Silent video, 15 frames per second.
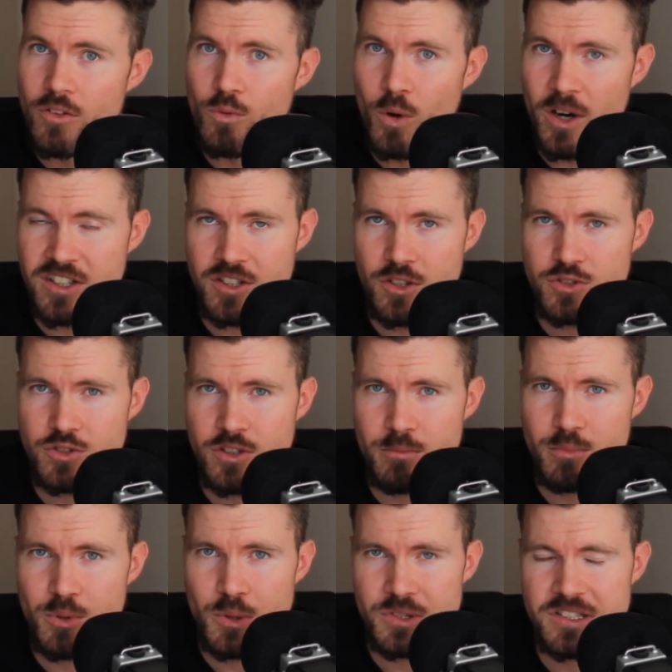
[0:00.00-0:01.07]
What is also
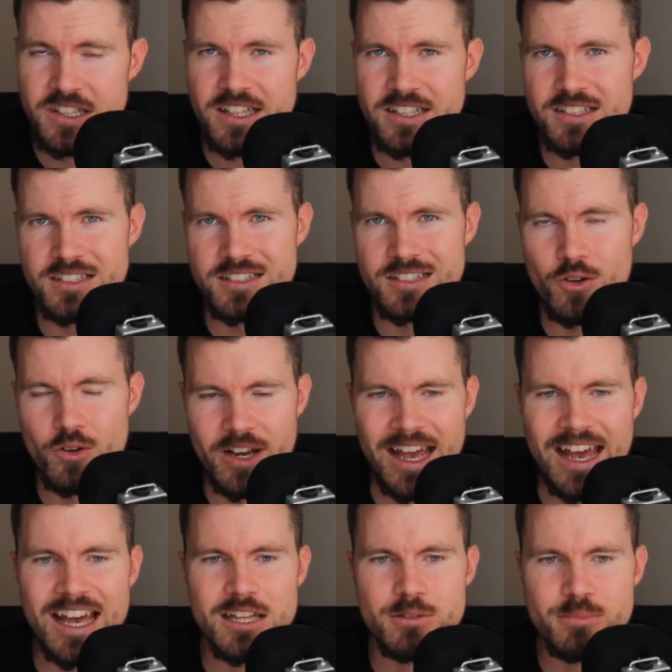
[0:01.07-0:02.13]
important is a slot
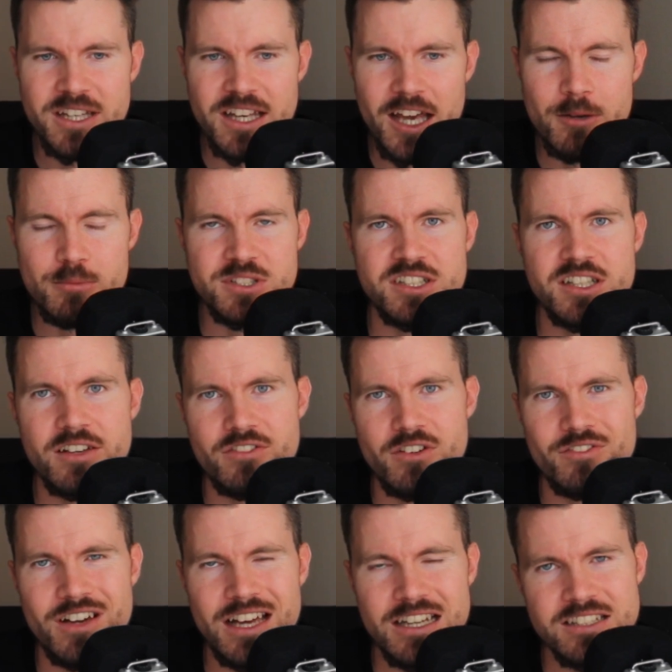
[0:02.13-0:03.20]
can be empty if
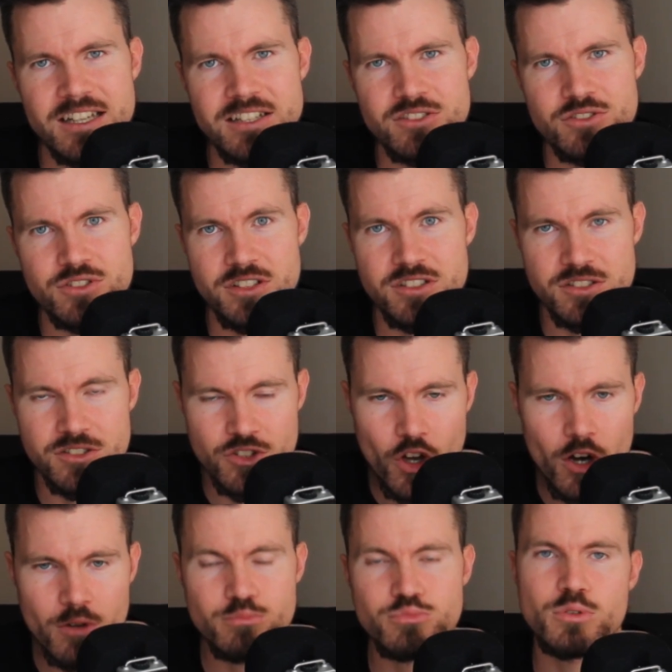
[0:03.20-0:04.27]
a validator does
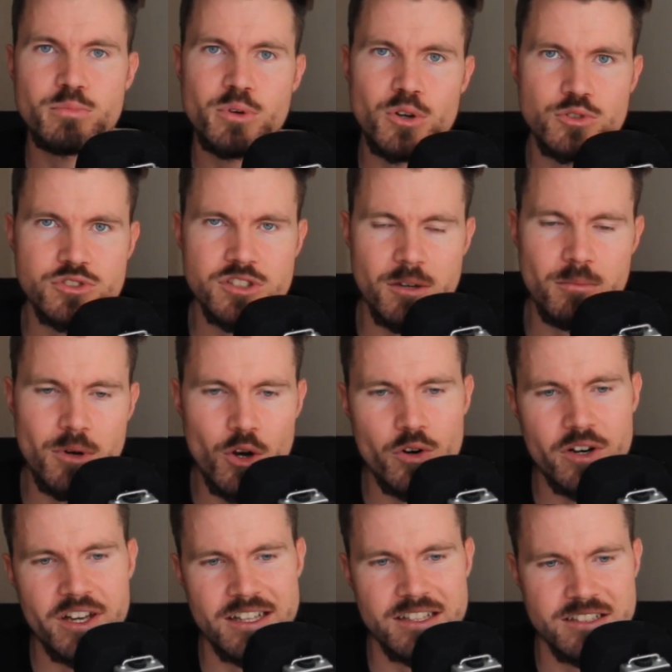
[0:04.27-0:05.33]
not propose a
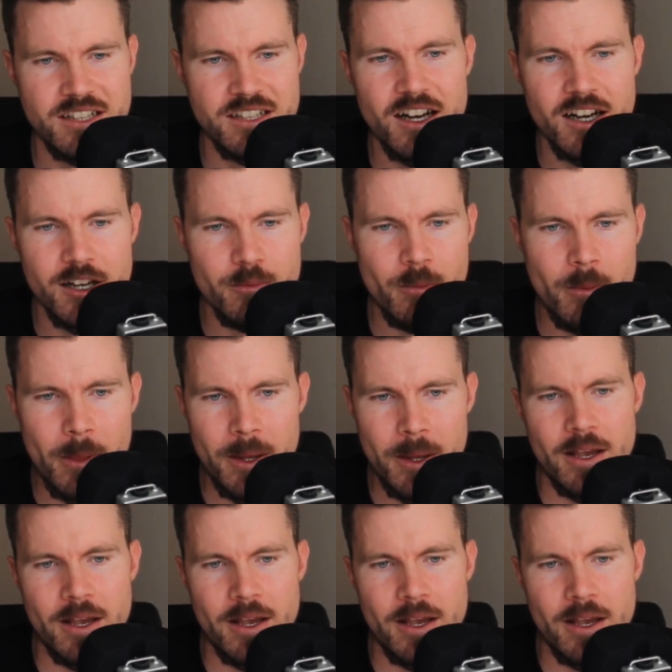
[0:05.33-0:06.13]
block in time.